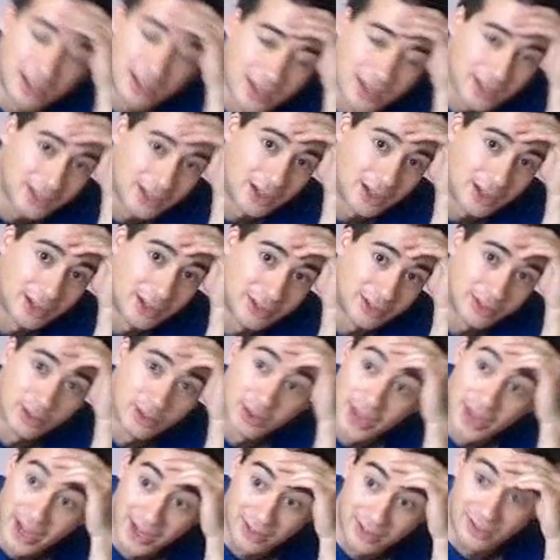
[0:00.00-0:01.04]
got so
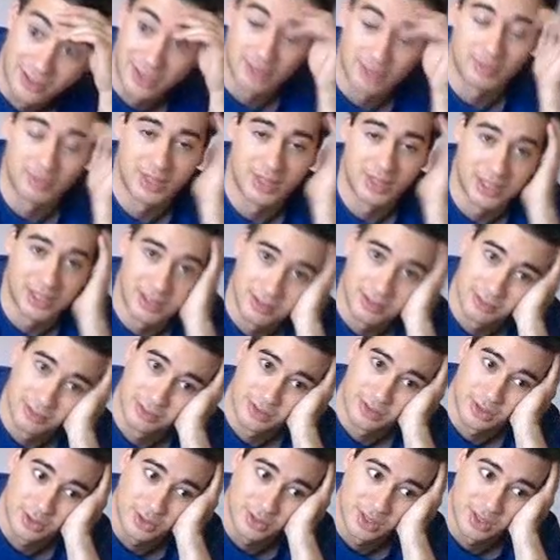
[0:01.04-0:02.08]
angry at me
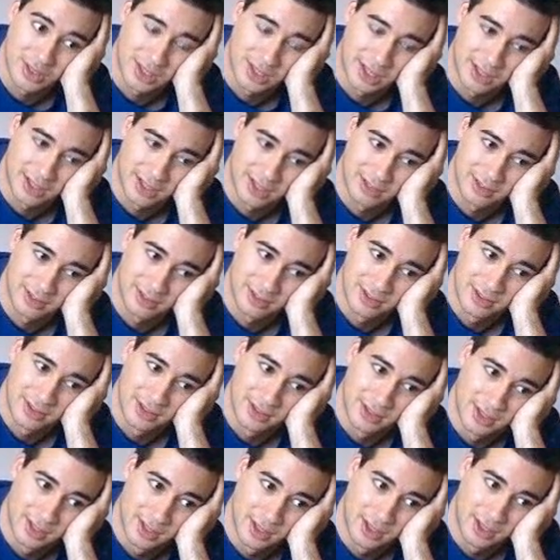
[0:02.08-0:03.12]
for doing that.
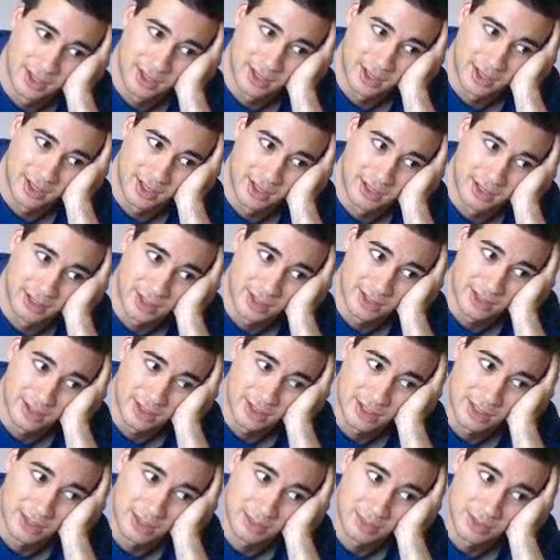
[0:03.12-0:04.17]
And now that
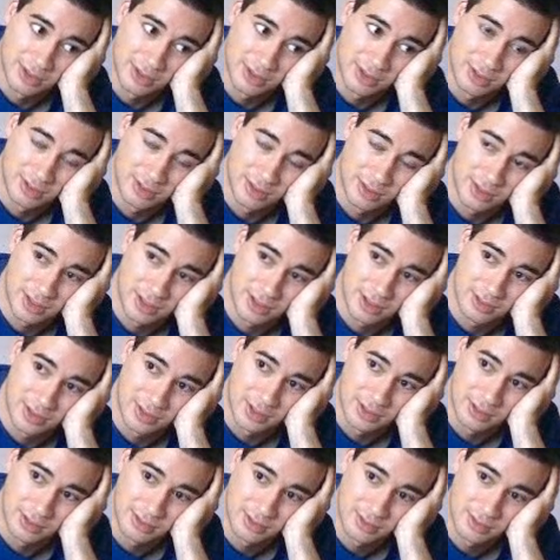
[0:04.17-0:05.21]
I come to think of
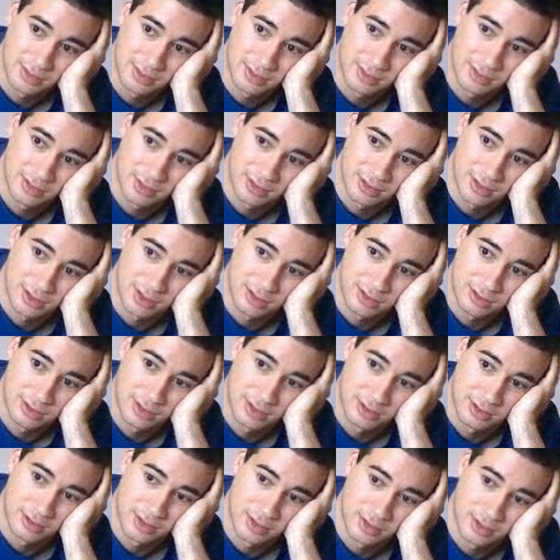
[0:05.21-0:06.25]
it,
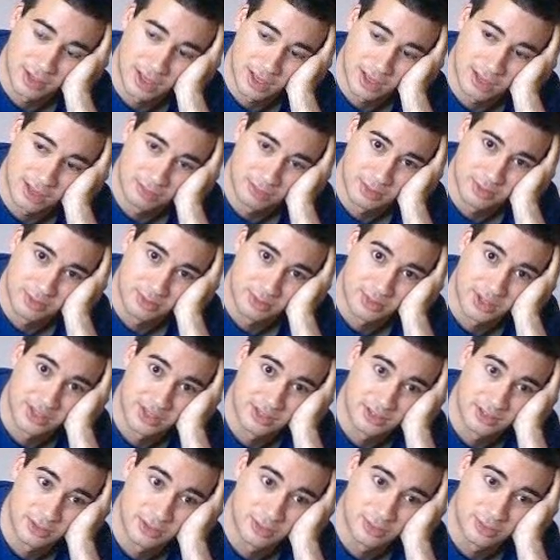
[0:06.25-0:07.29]
there have been
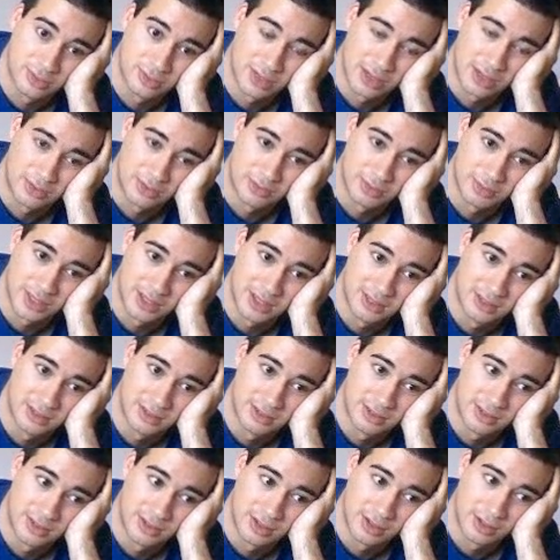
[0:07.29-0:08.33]
friends who've left me
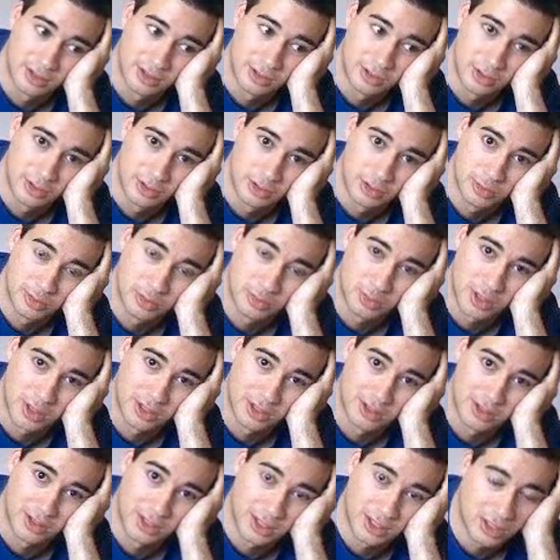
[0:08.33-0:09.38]
on YouTube as well, like